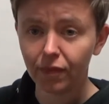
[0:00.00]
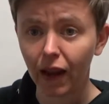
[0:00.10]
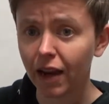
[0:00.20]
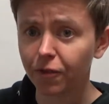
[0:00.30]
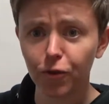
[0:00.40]

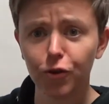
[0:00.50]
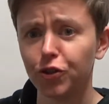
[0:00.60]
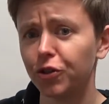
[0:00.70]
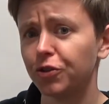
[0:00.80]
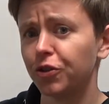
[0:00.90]
And of course
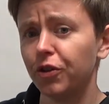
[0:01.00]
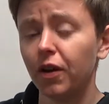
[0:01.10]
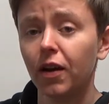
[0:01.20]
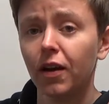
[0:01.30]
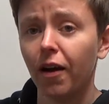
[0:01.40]
you could do
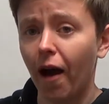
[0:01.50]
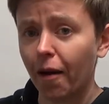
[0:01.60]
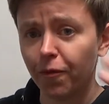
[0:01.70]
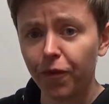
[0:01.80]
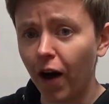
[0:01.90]

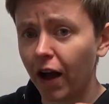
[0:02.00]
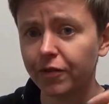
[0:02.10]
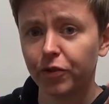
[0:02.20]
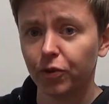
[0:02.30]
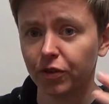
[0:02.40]

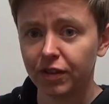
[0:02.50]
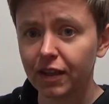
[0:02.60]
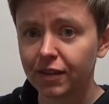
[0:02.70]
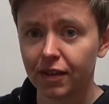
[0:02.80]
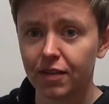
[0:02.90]
5s or
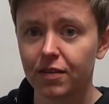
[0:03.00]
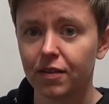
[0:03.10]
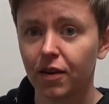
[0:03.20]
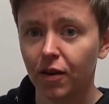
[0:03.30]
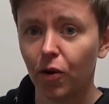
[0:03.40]
6s
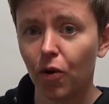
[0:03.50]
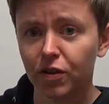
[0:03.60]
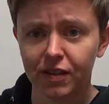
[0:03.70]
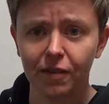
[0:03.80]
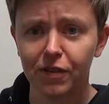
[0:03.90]
or
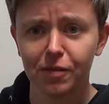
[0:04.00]
7s,